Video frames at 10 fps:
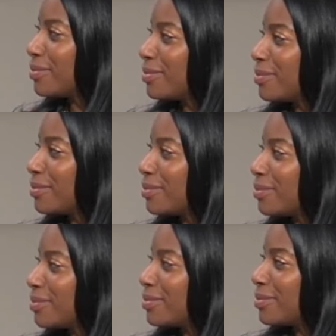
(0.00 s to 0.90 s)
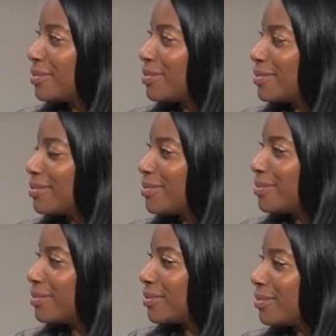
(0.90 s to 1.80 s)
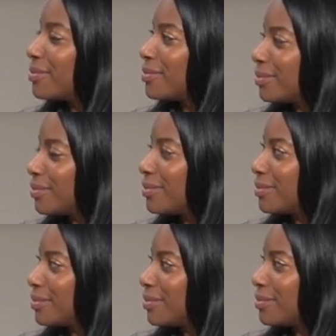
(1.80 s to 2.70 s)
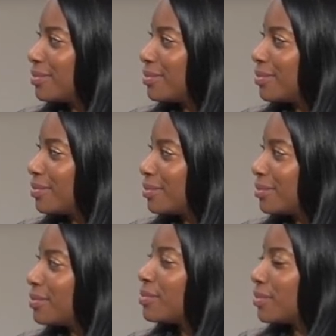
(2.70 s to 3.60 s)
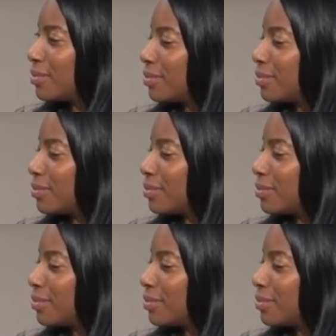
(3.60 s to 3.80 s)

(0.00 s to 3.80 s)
The person shown says nothing.